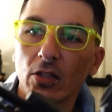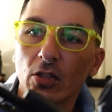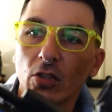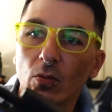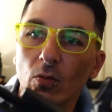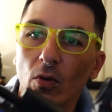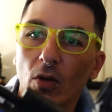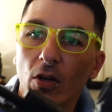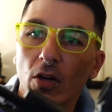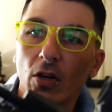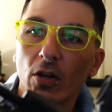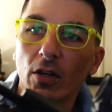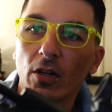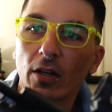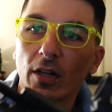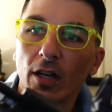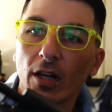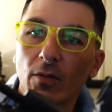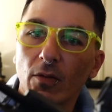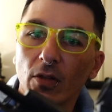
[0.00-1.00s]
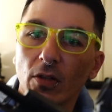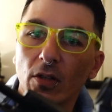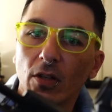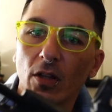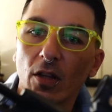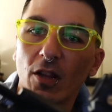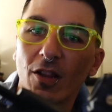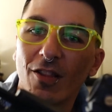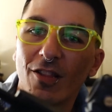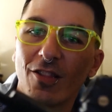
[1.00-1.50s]
you are going to have to
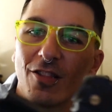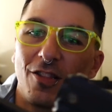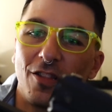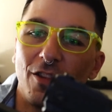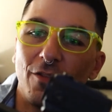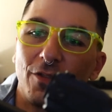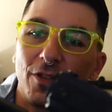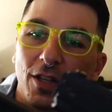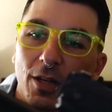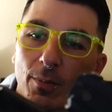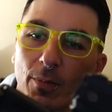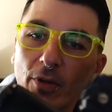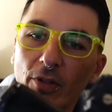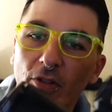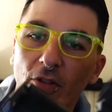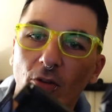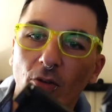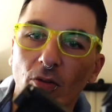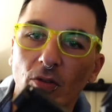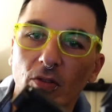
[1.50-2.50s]
lift up on the whole